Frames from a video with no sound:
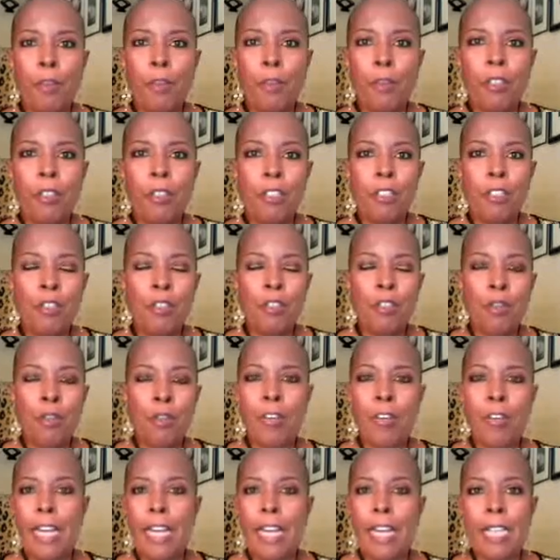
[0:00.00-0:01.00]
a person just
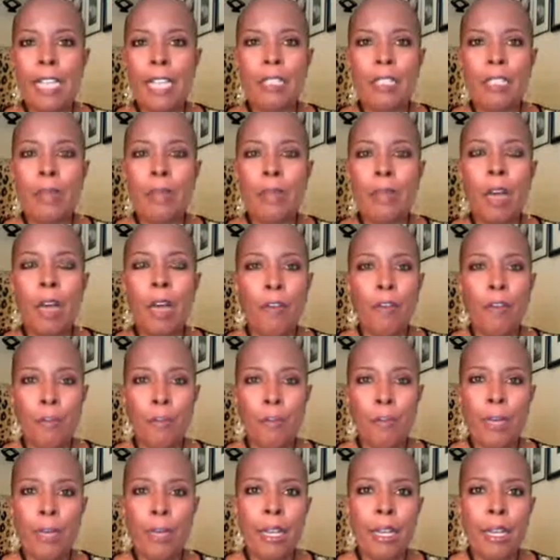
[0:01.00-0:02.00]
throw their hands up, God
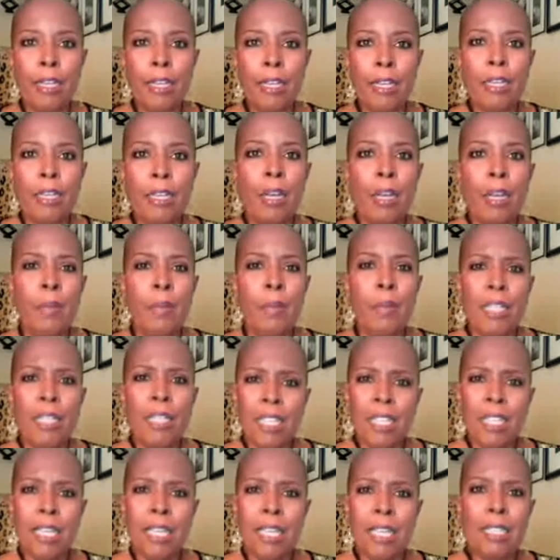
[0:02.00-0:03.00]
forbid, but
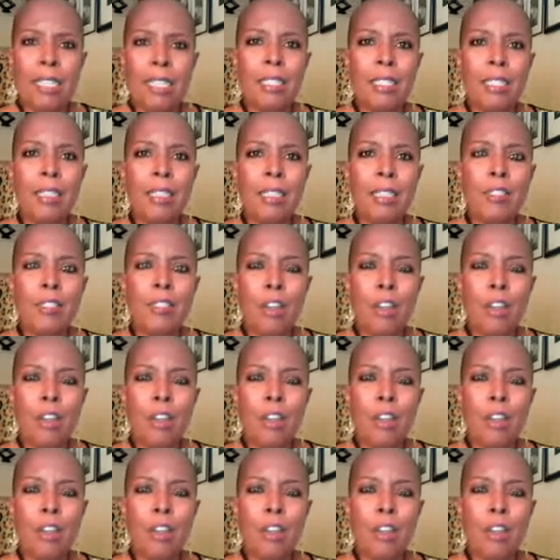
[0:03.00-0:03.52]
it does.